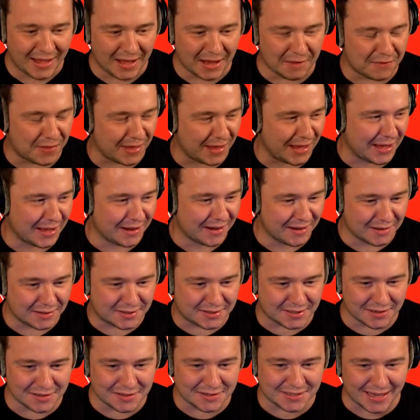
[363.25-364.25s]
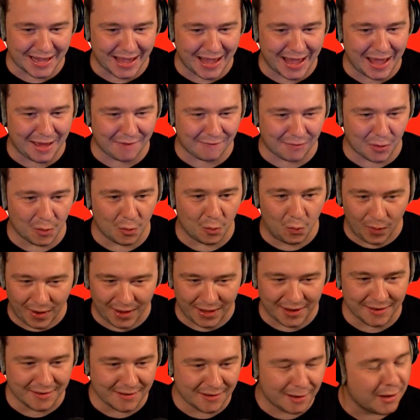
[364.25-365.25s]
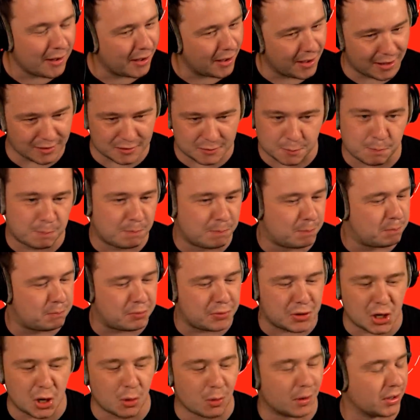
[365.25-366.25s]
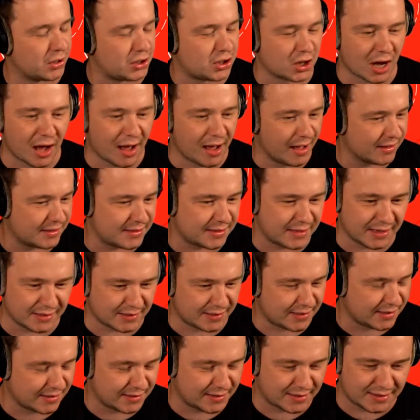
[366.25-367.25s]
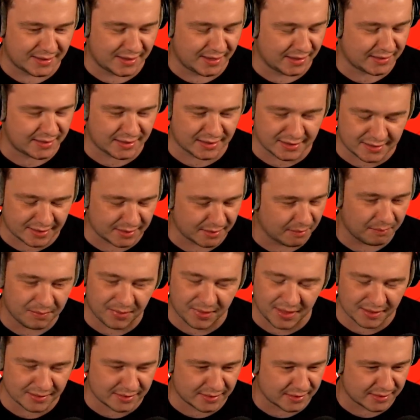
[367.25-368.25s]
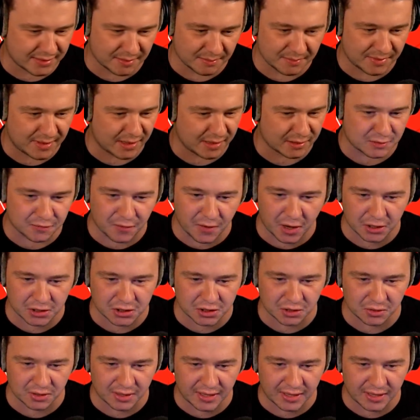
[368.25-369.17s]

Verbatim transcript: if the innocents ever win, it's pure chance. This is this is some this is some dysfunctional